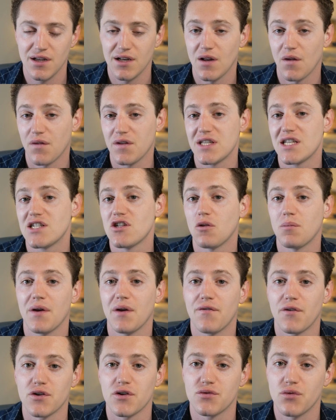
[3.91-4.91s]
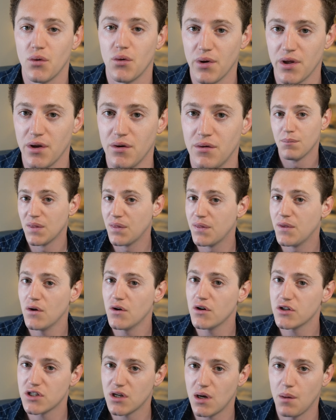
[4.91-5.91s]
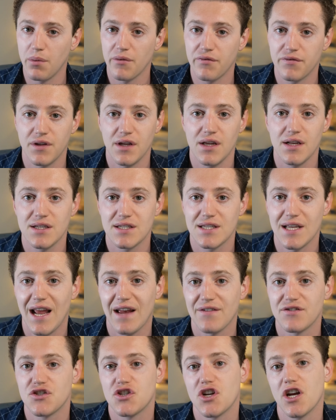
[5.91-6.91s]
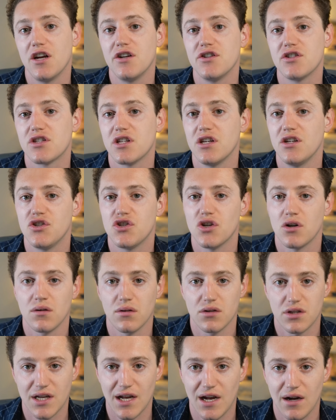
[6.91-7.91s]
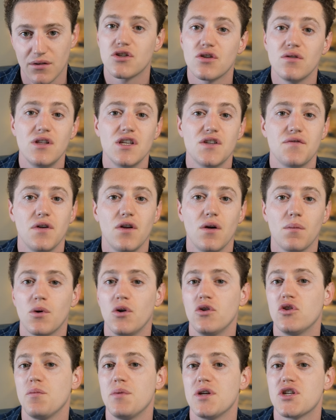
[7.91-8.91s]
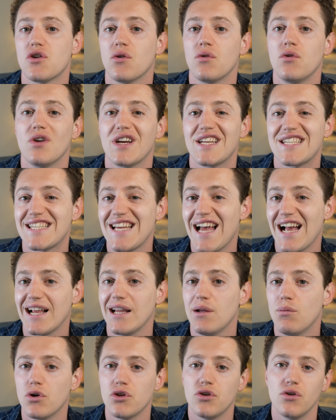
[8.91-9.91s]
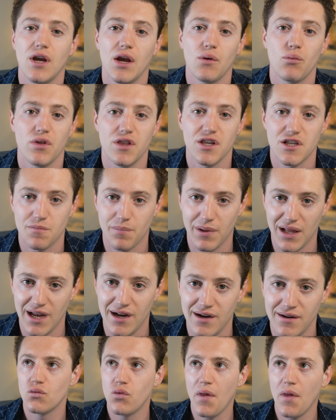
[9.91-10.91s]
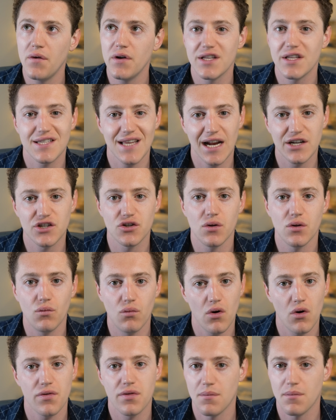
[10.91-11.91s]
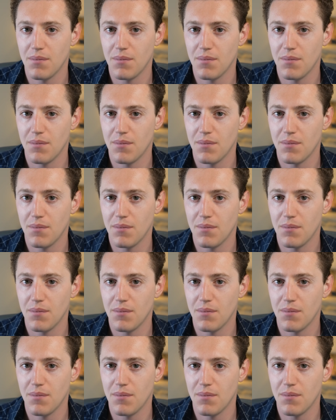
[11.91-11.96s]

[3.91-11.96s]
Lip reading: Now, this is not my first rodeo, but there's a couple things that have changed in Jungle Scout. So in this video, I'm going to be showing you exactly what you get with this plan, whether it's actually worth the